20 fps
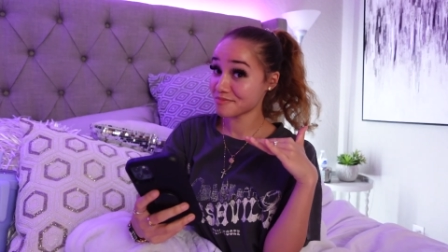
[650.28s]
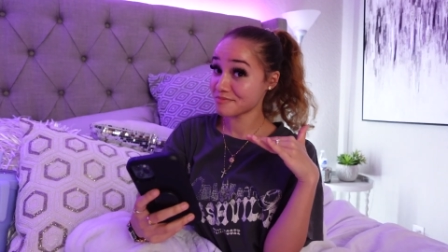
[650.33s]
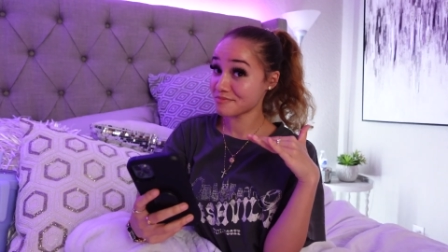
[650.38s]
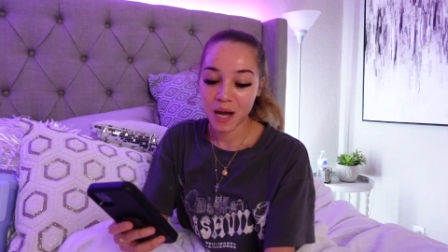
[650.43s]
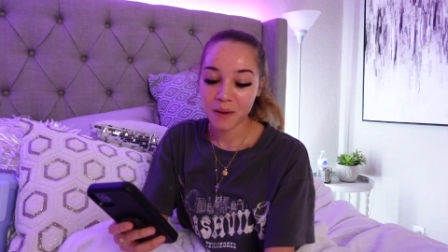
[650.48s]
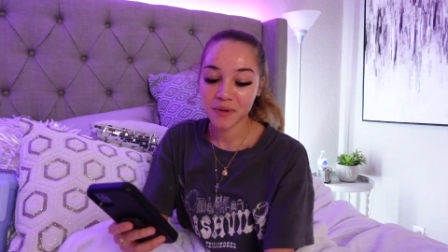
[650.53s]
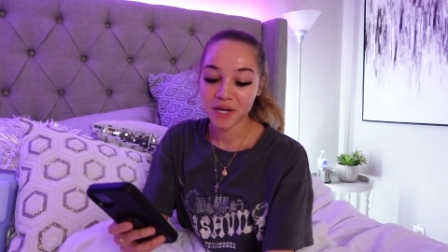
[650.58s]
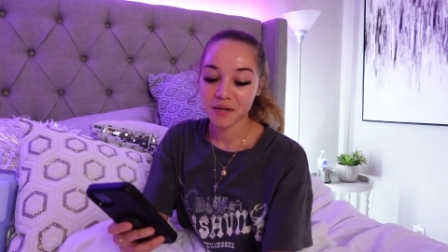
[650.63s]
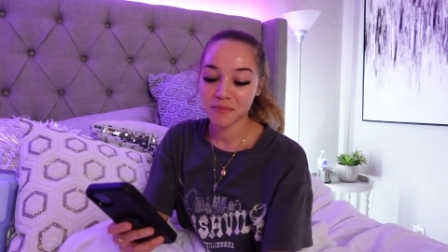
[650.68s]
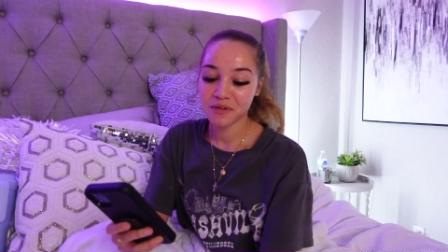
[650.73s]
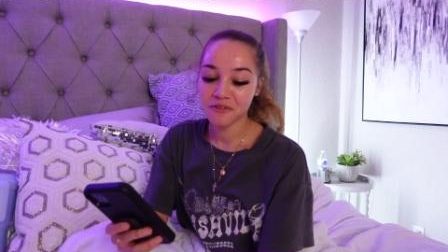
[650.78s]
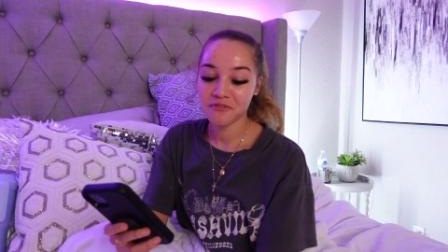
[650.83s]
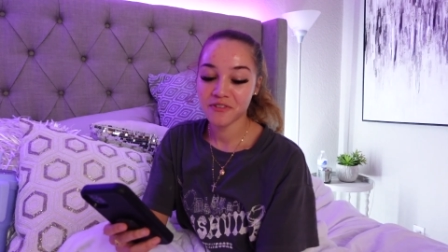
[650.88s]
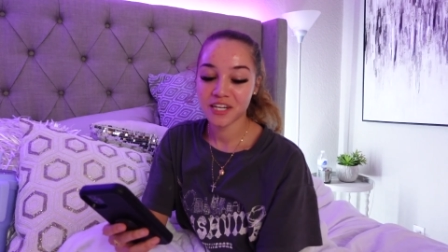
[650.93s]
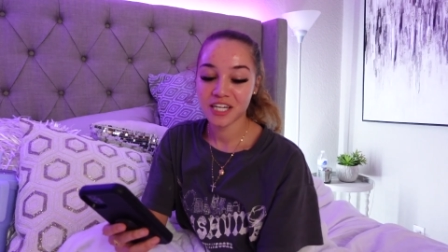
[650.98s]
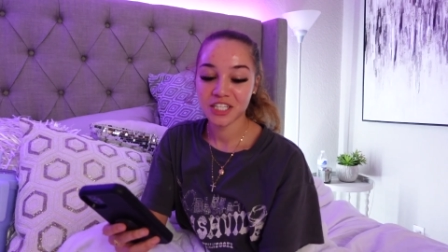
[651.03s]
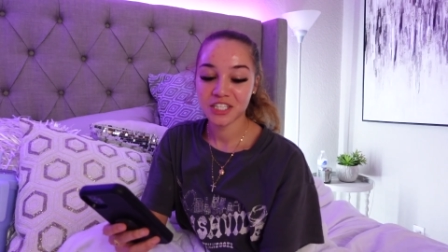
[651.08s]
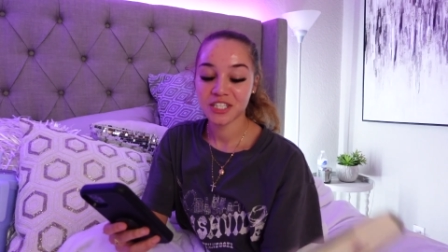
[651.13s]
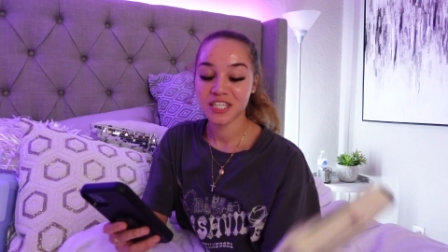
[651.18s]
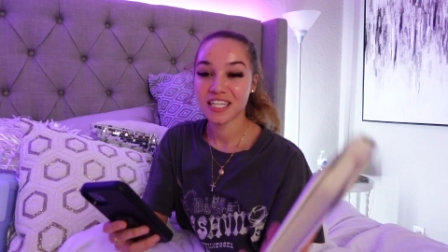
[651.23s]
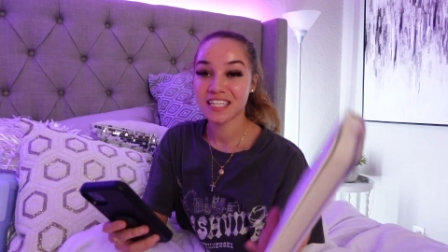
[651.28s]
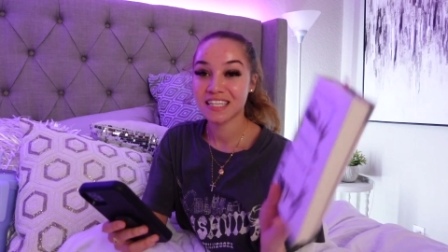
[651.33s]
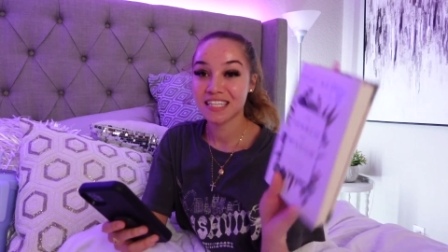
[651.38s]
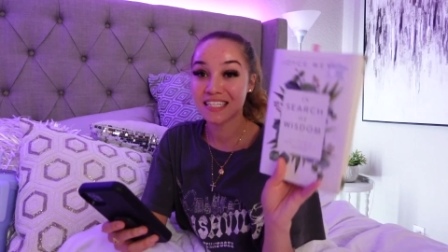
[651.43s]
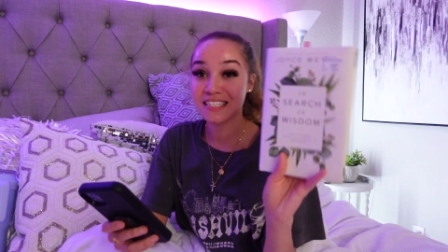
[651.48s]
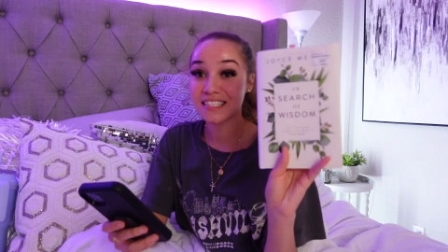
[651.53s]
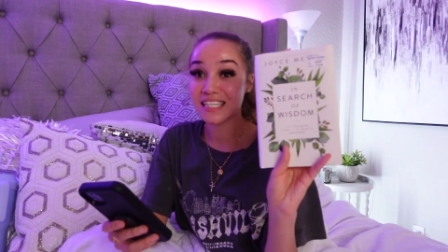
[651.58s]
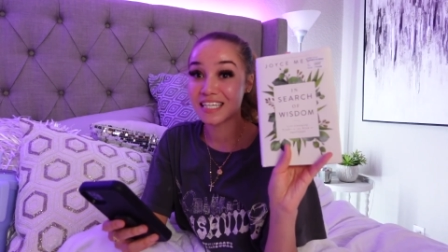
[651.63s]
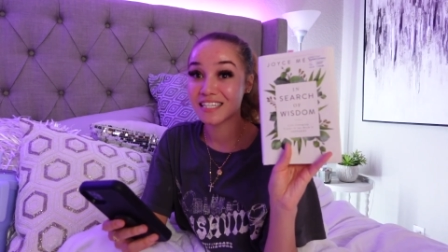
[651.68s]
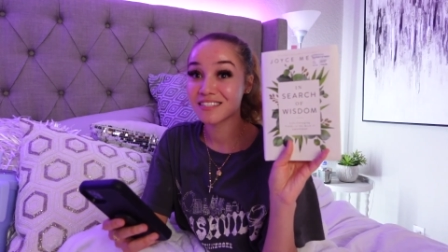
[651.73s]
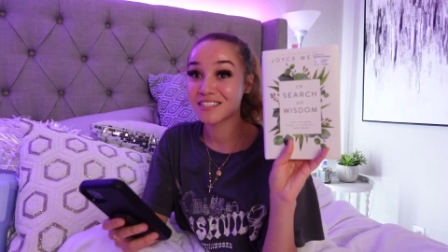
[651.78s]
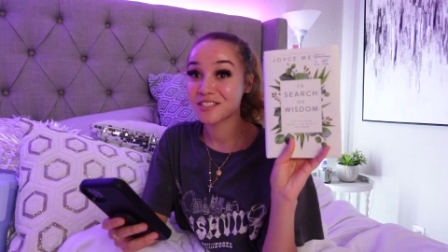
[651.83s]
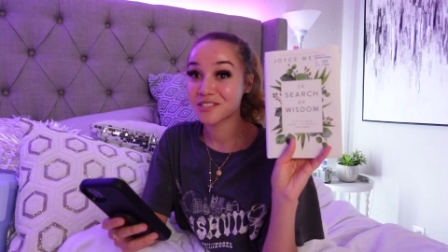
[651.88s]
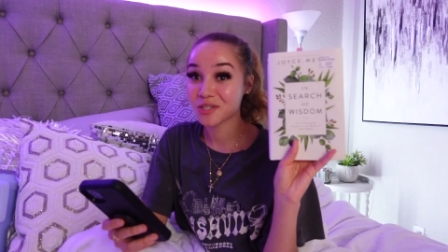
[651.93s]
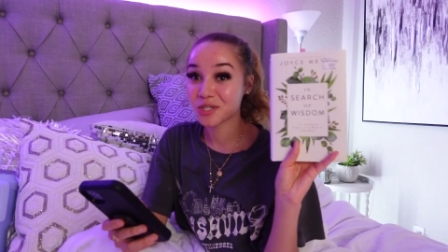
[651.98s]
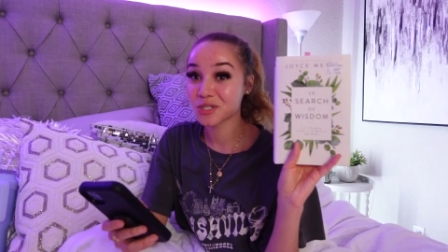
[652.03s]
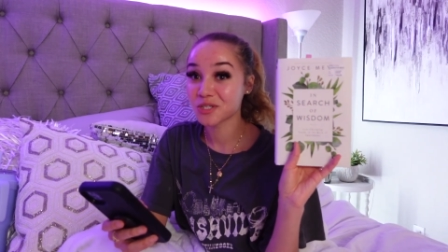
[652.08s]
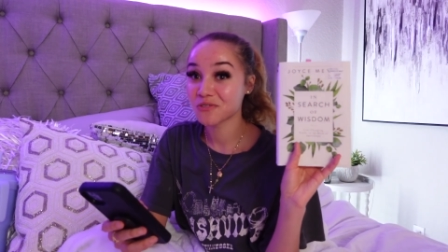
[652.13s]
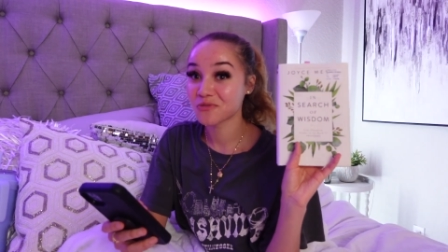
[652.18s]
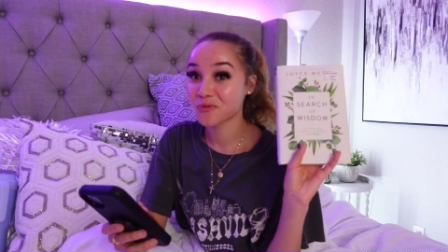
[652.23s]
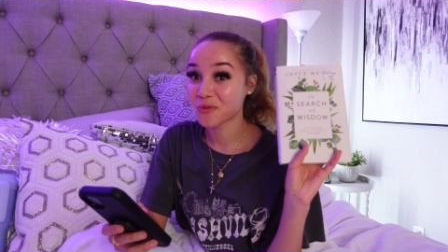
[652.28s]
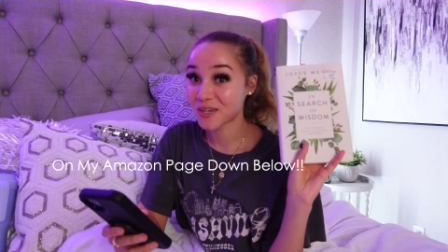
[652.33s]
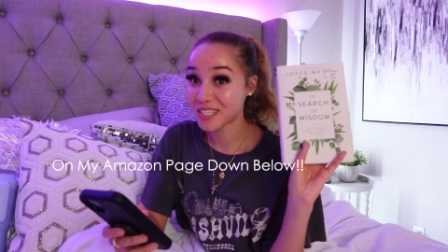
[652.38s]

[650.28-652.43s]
I'm gonna be finishing this In Search of